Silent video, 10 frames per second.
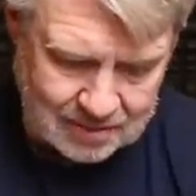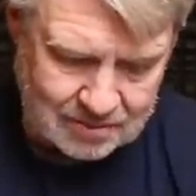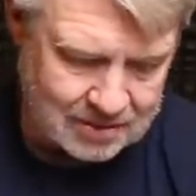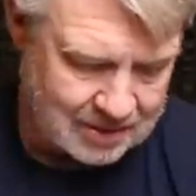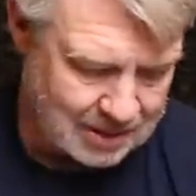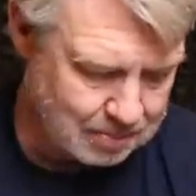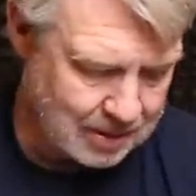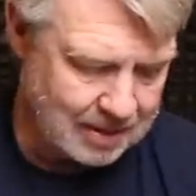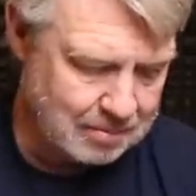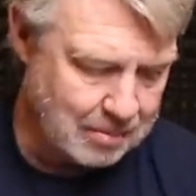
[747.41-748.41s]
So just keep
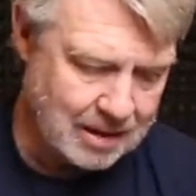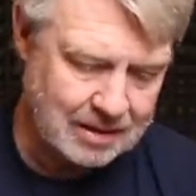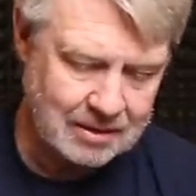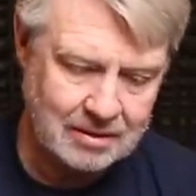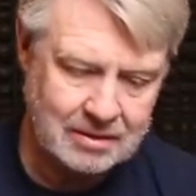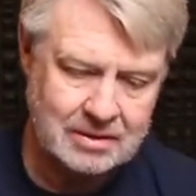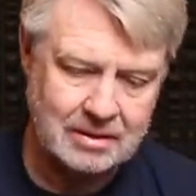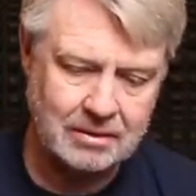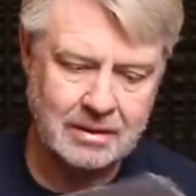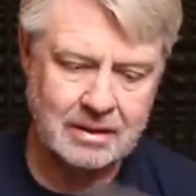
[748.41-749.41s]
that in mind on this
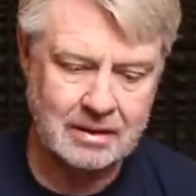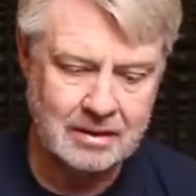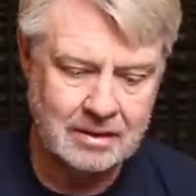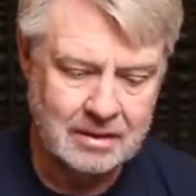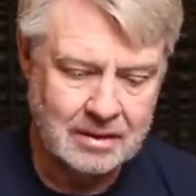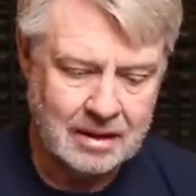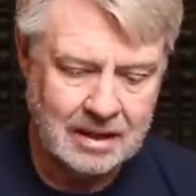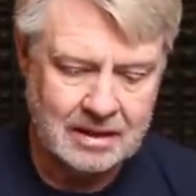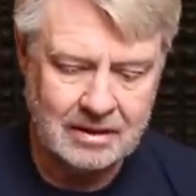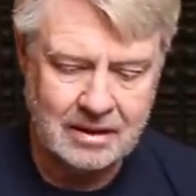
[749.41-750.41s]
little thing.
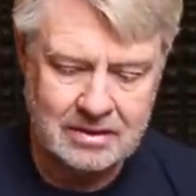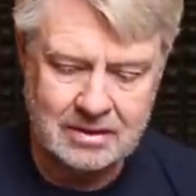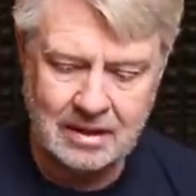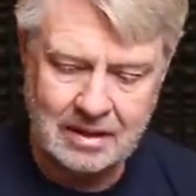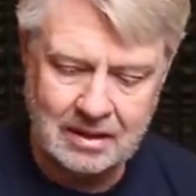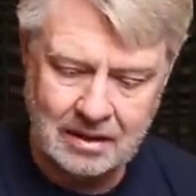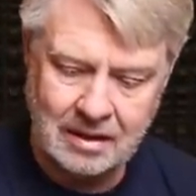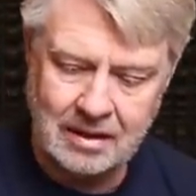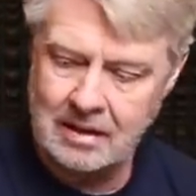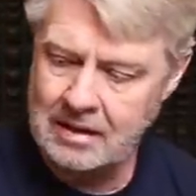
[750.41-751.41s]
It does take
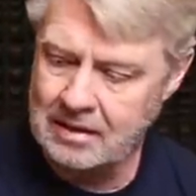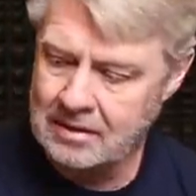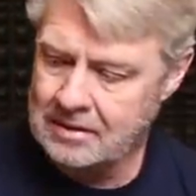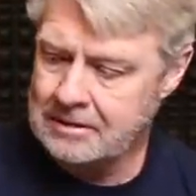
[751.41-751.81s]
a